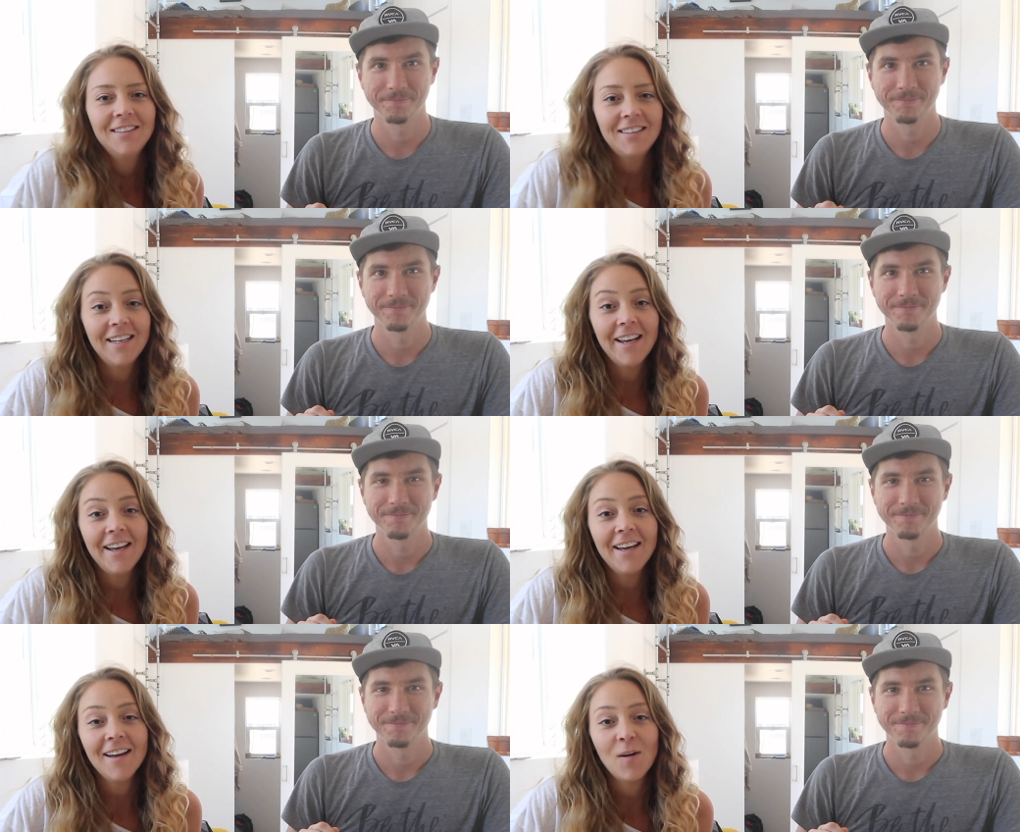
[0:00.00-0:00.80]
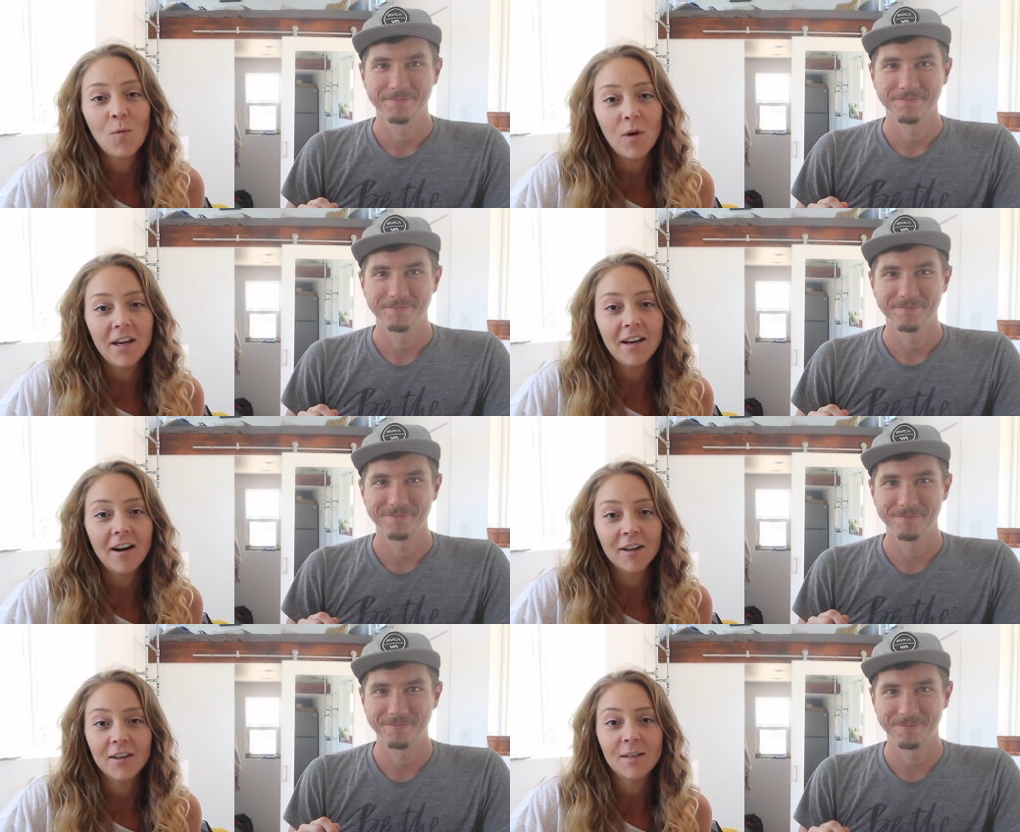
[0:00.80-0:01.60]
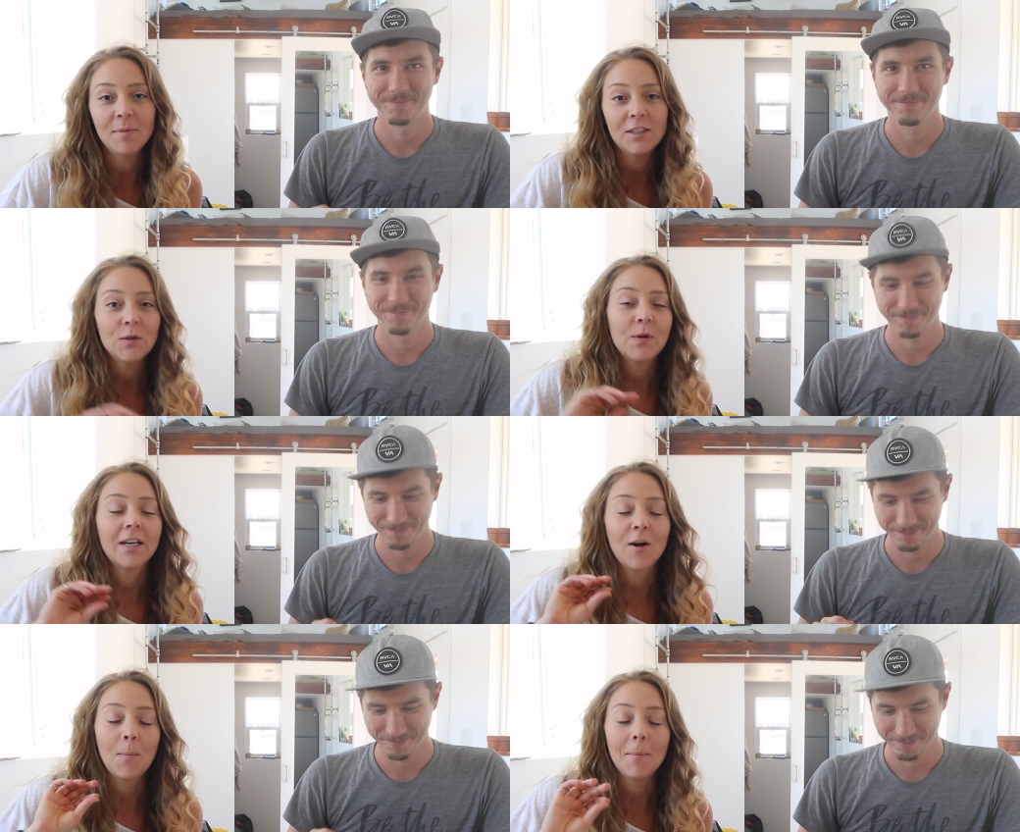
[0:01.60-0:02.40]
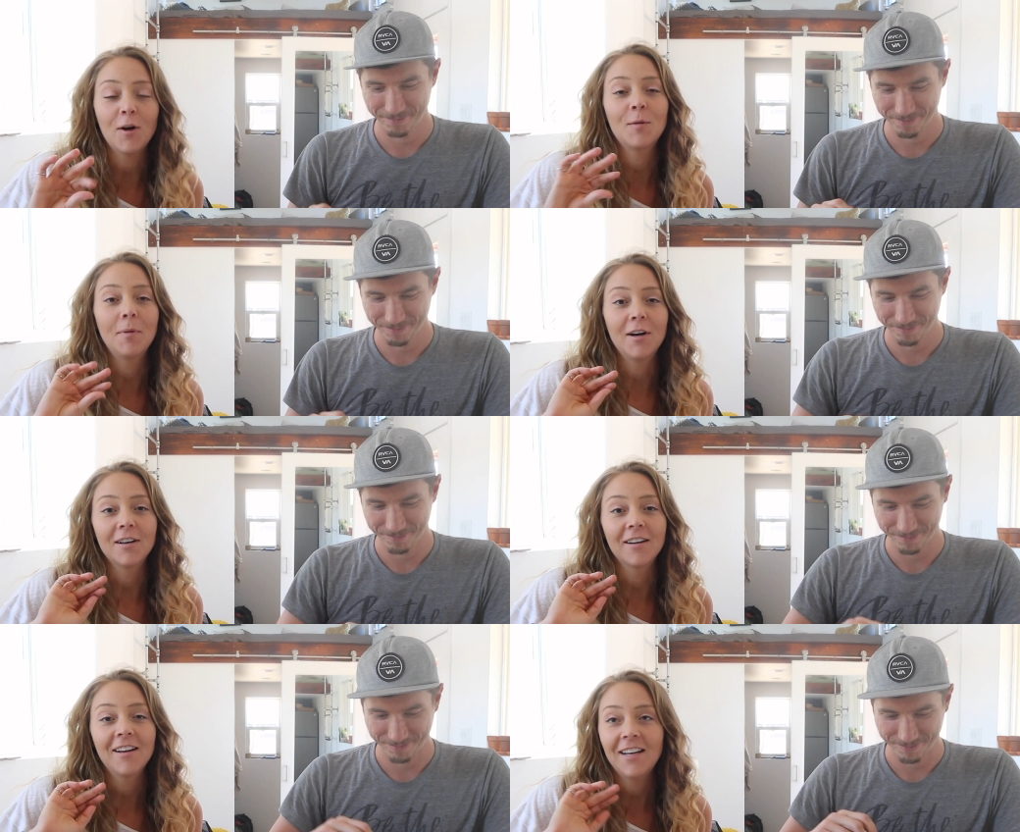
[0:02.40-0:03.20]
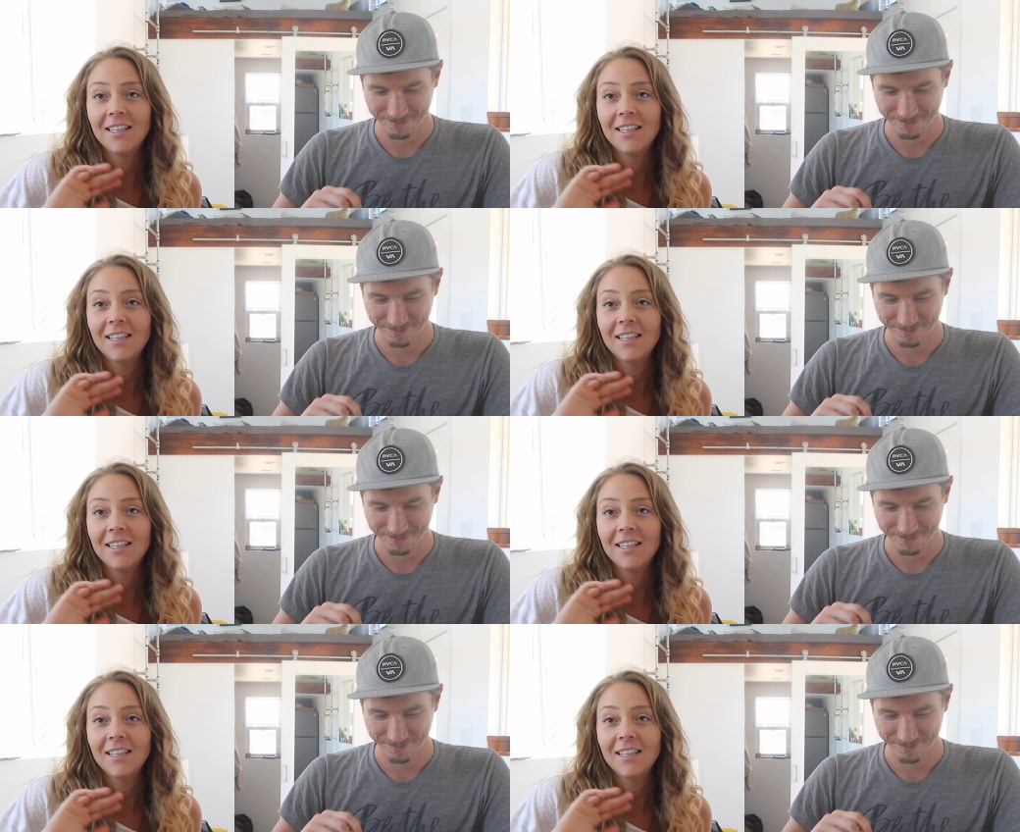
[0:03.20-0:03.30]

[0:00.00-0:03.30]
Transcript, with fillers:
Speaker 1: Today we are going to be doing a mukbang.